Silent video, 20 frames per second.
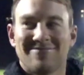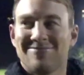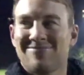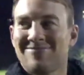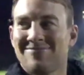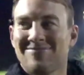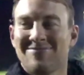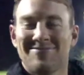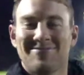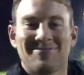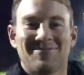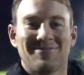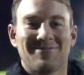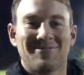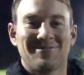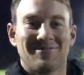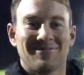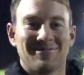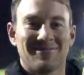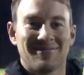
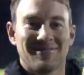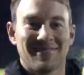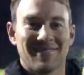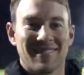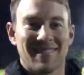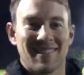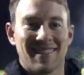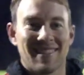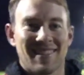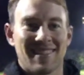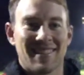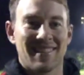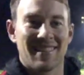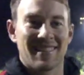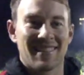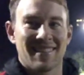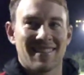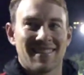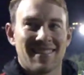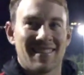
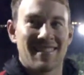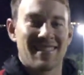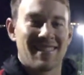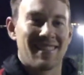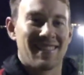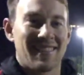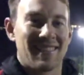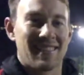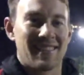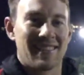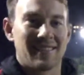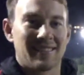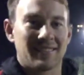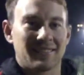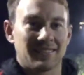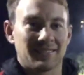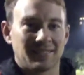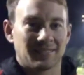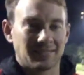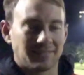
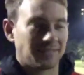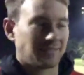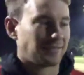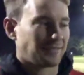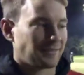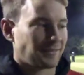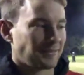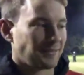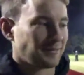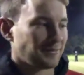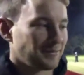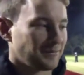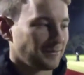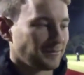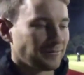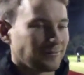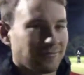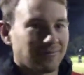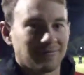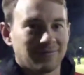
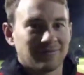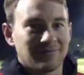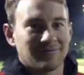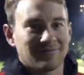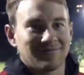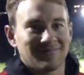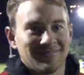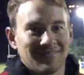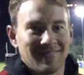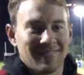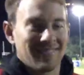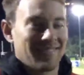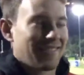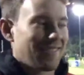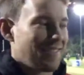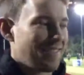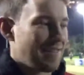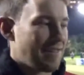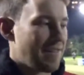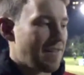
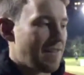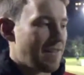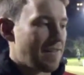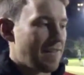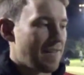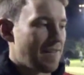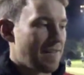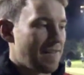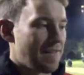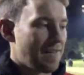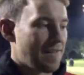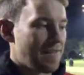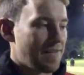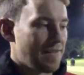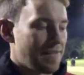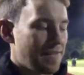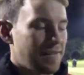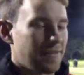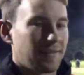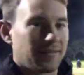
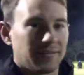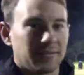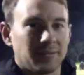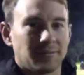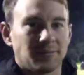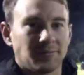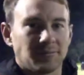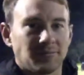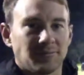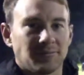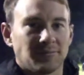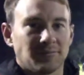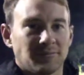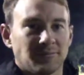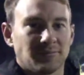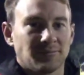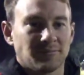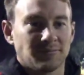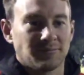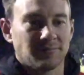
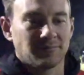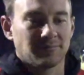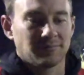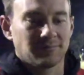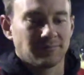[no speech]